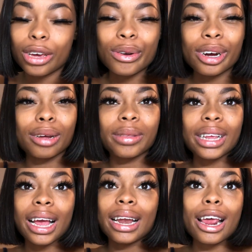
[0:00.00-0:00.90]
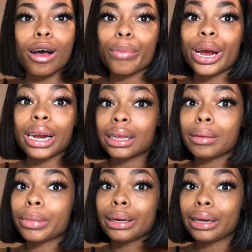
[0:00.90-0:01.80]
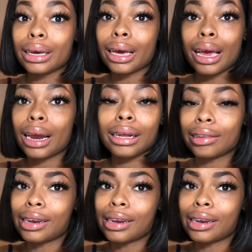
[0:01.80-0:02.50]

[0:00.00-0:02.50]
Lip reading: You know what I'm saying? They don't bring nothing but dick and headache